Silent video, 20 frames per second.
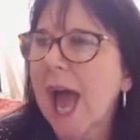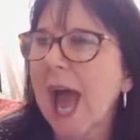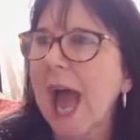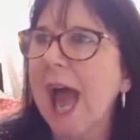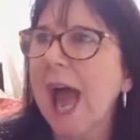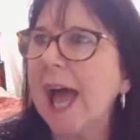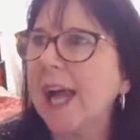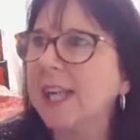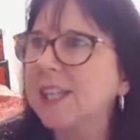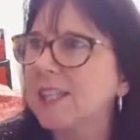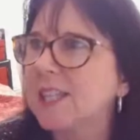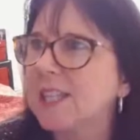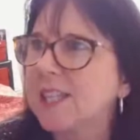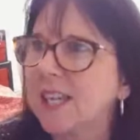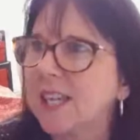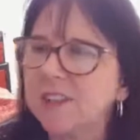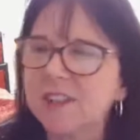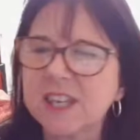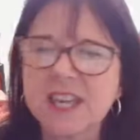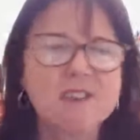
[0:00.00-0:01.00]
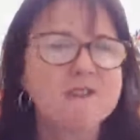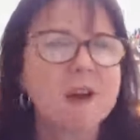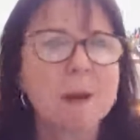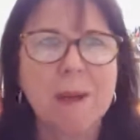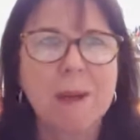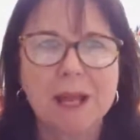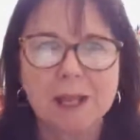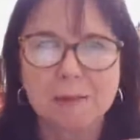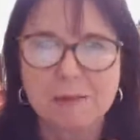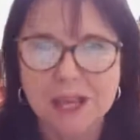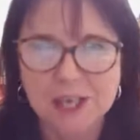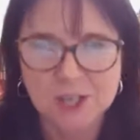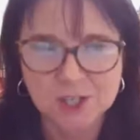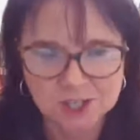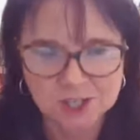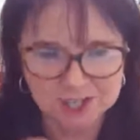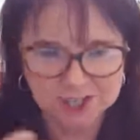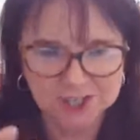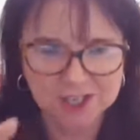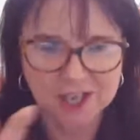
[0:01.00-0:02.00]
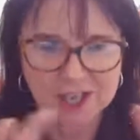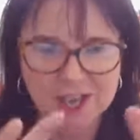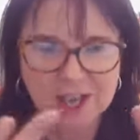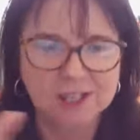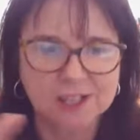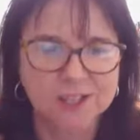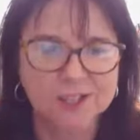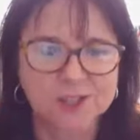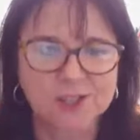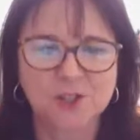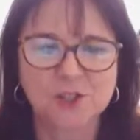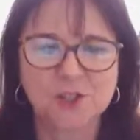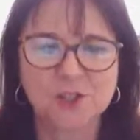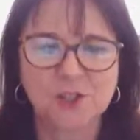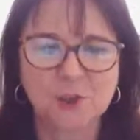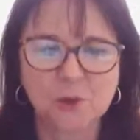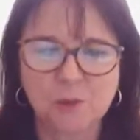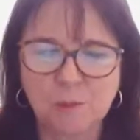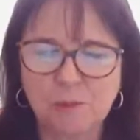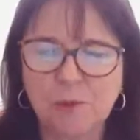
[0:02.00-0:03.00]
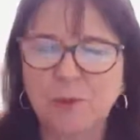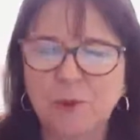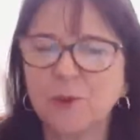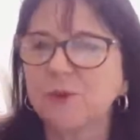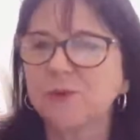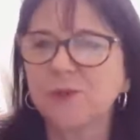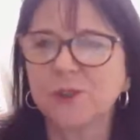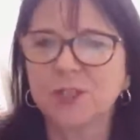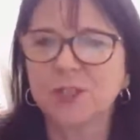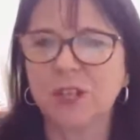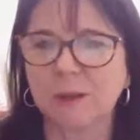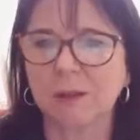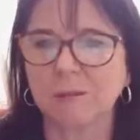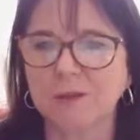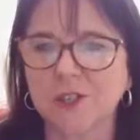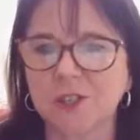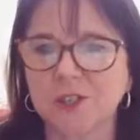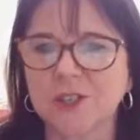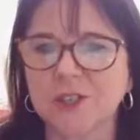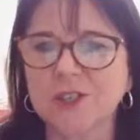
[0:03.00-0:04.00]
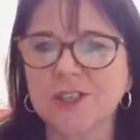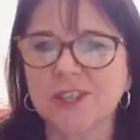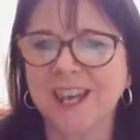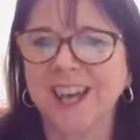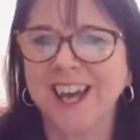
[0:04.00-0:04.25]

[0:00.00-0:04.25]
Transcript: and give up animation and do beautiful sculptures